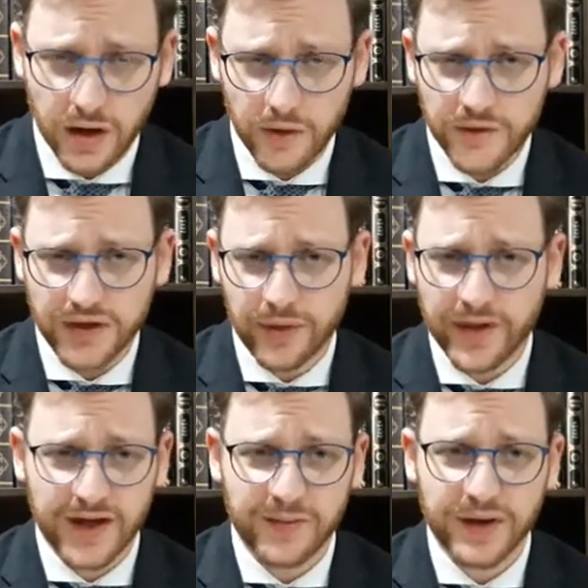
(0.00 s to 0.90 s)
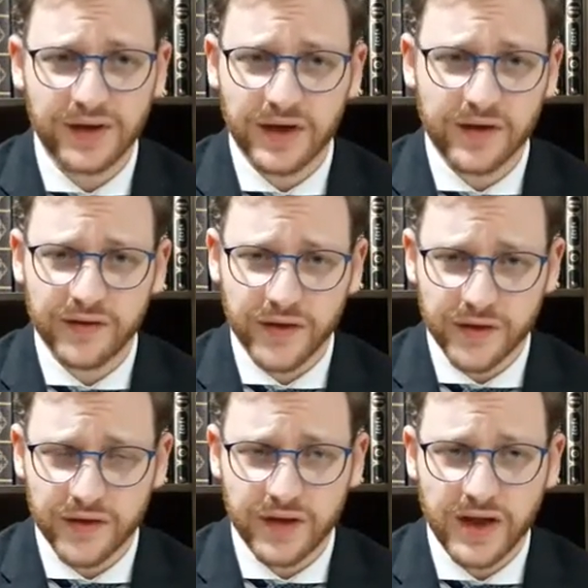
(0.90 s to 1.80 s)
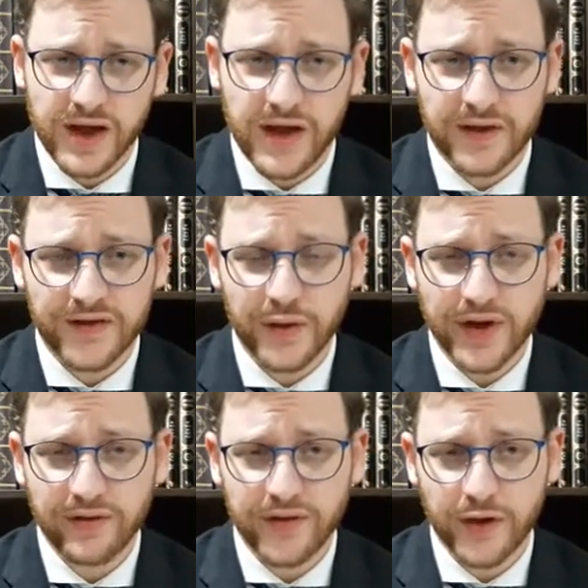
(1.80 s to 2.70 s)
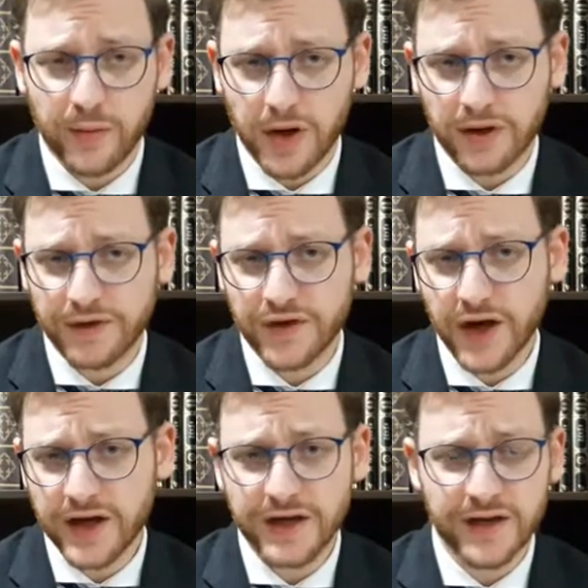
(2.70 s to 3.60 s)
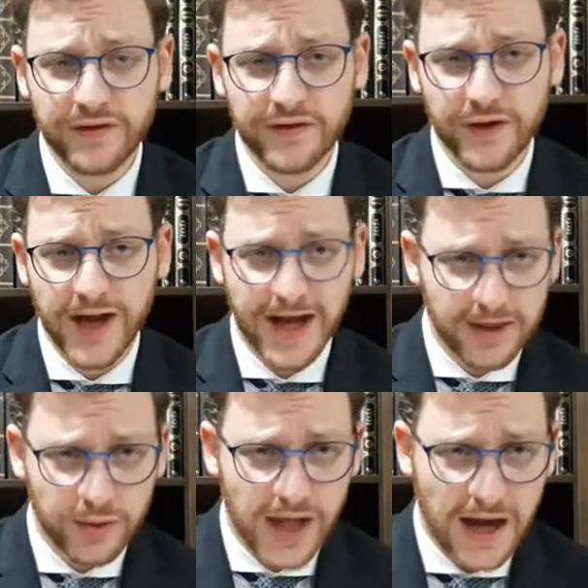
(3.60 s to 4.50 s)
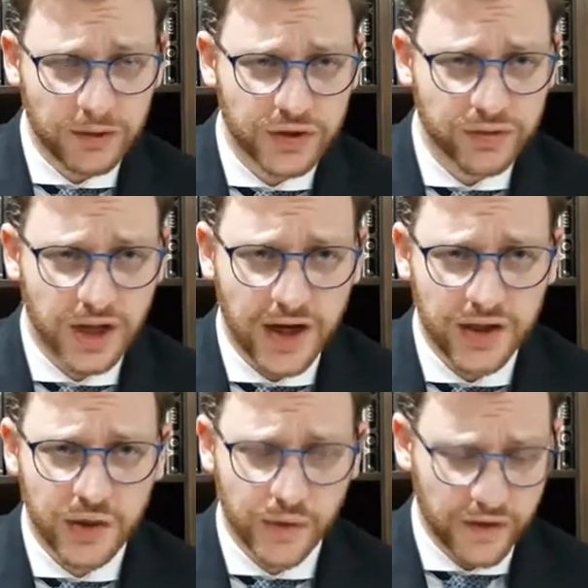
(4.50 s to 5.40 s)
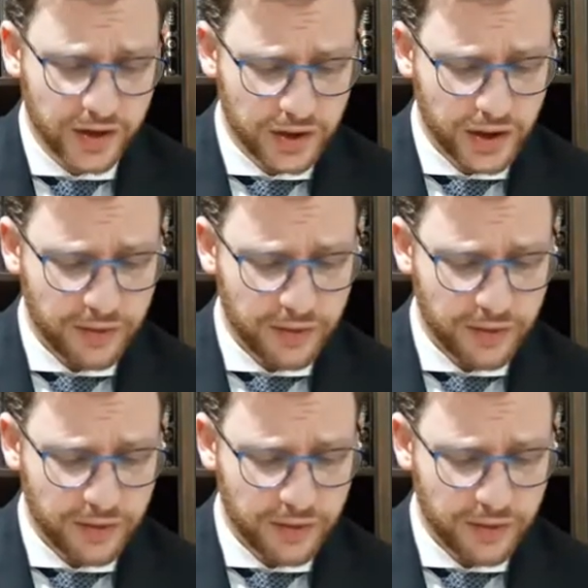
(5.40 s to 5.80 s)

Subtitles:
are also not written explicitly in the verse, and therefore even for a bakar vatzayin, even for an animal, how could you rely on a kusi?